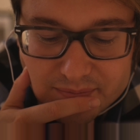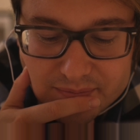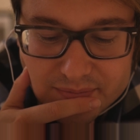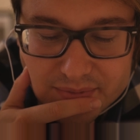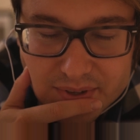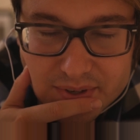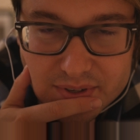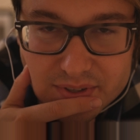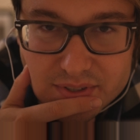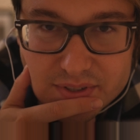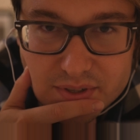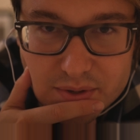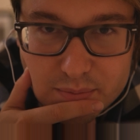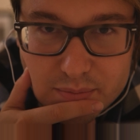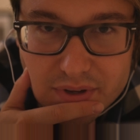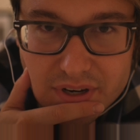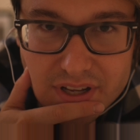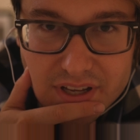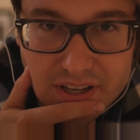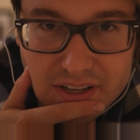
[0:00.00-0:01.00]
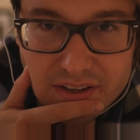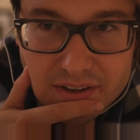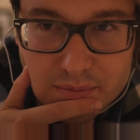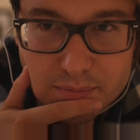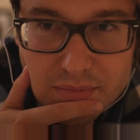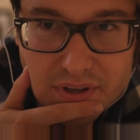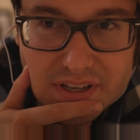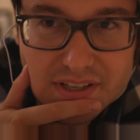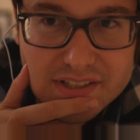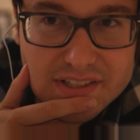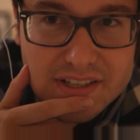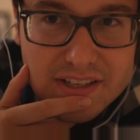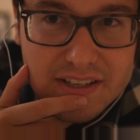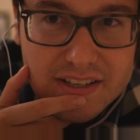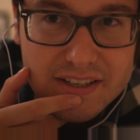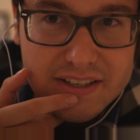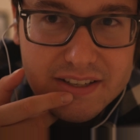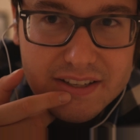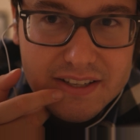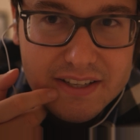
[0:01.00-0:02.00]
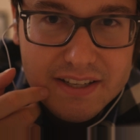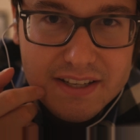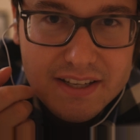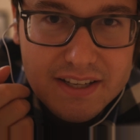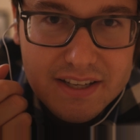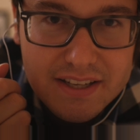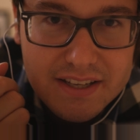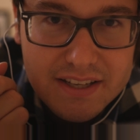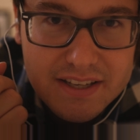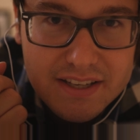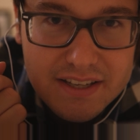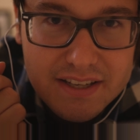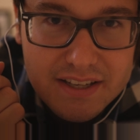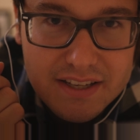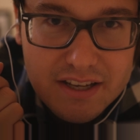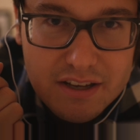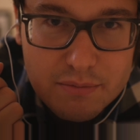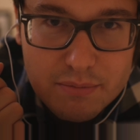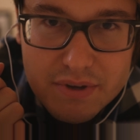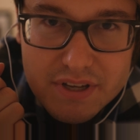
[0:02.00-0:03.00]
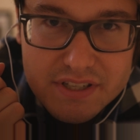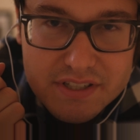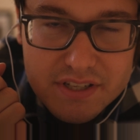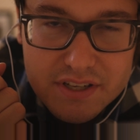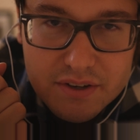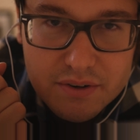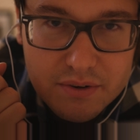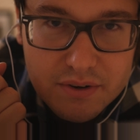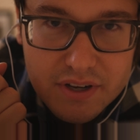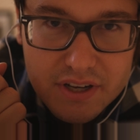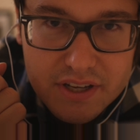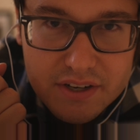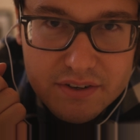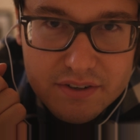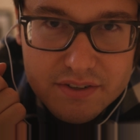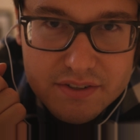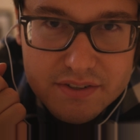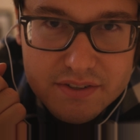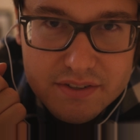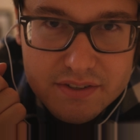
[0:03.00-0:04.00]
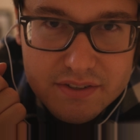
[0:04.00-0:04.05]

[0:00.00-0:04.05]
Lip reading: There are so many amazing, amazing creators.